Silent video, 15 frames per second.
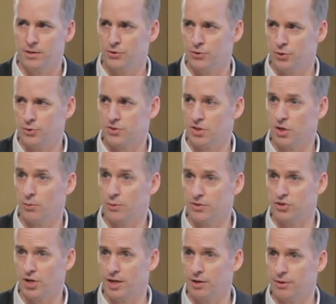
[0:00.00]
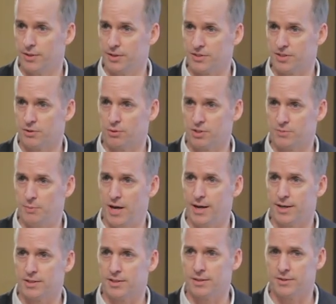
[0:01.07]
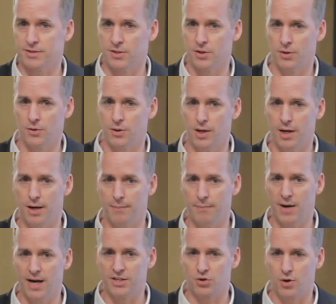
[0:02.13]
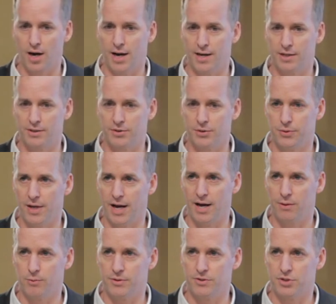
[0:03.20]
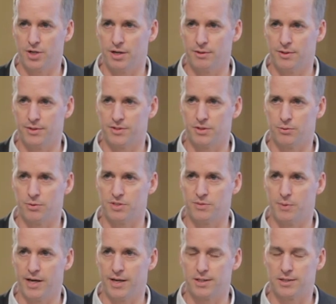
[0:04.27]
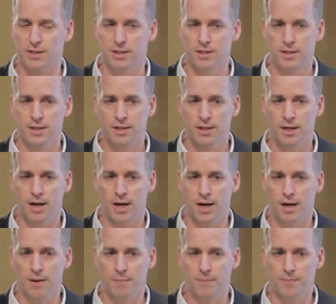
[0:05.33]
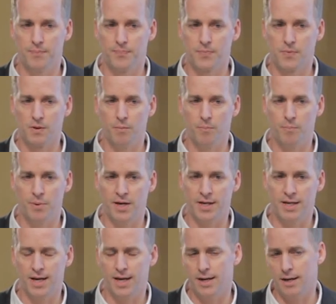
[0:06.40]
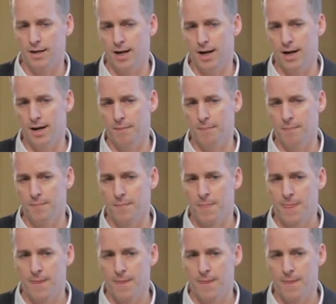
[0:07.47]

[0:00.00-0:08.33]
do so with gentleness and respect. And so um, I try and do that with gentleness and respect. Um, but again, um,